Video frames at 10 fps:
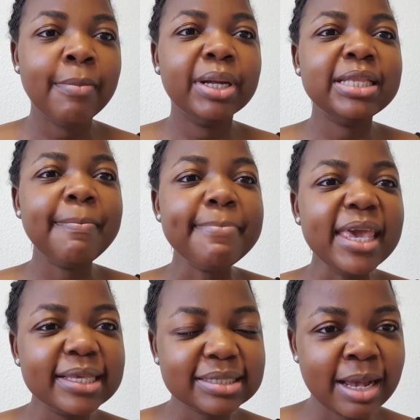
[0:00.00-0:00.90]
But the
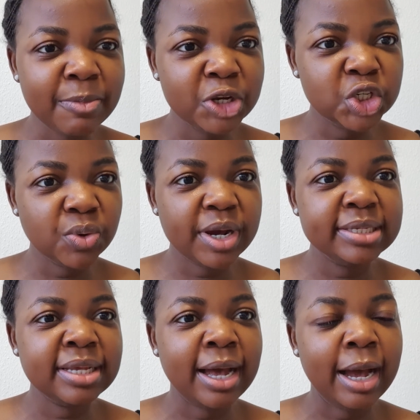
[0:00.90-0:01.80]
mixer
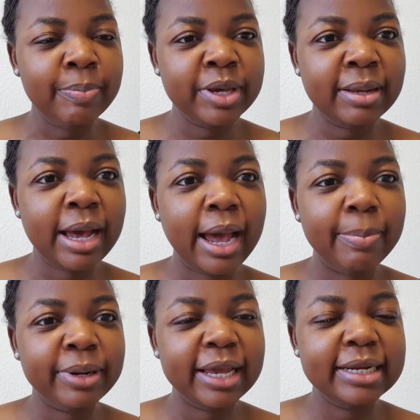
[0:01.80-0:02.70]
moisturizer I
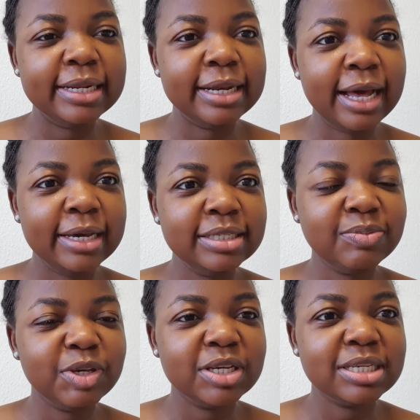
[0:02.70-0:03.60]
apply in the night
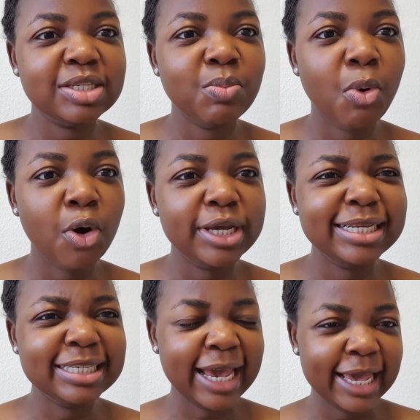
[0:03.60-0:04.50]
because it's more
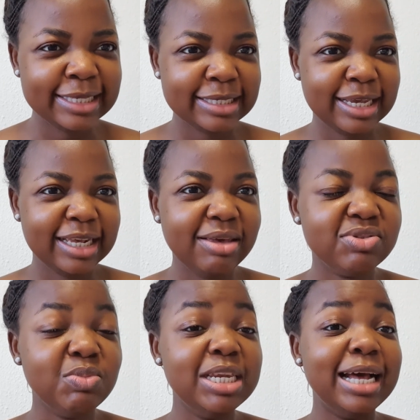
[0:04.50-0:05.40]
intense. It gives
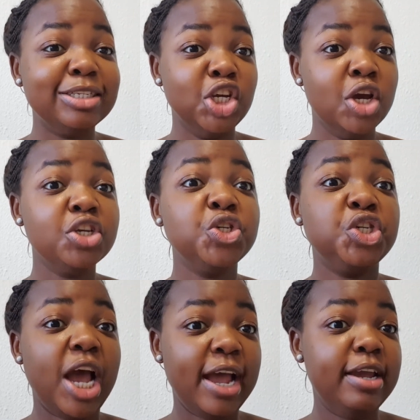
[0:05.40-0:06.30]
me that
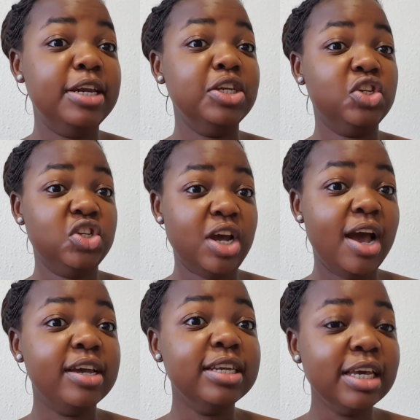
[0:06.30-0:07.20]
shiny,
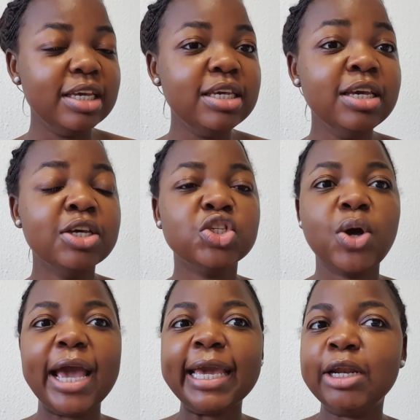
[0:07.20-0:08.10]
so
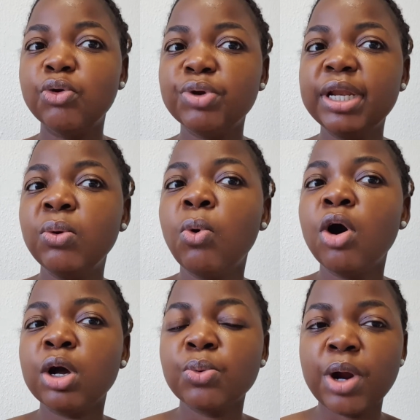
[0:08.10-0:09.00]
I cannot really
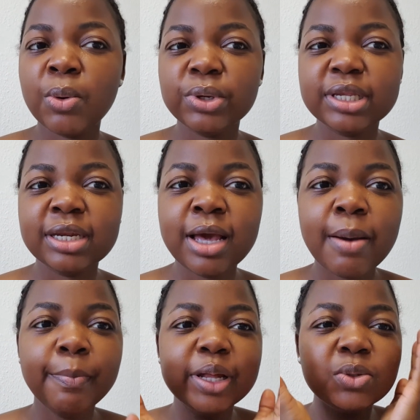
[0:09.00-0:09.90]
walk around with it.
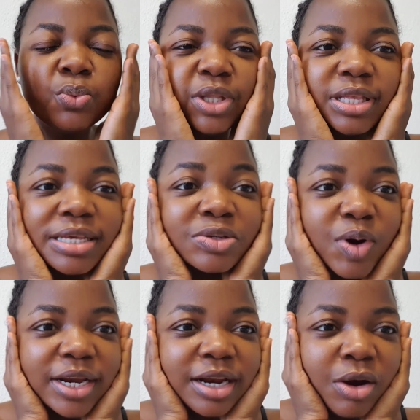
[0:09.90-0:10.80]
But with this
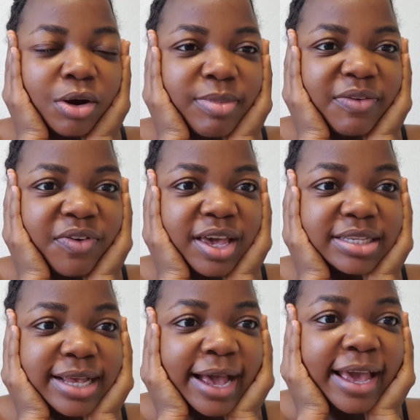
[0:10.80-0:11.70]
right now on my
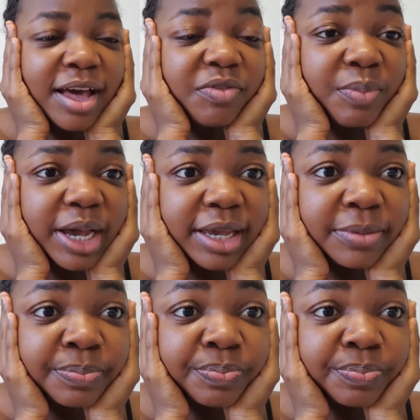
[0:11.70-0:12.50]
face, I have my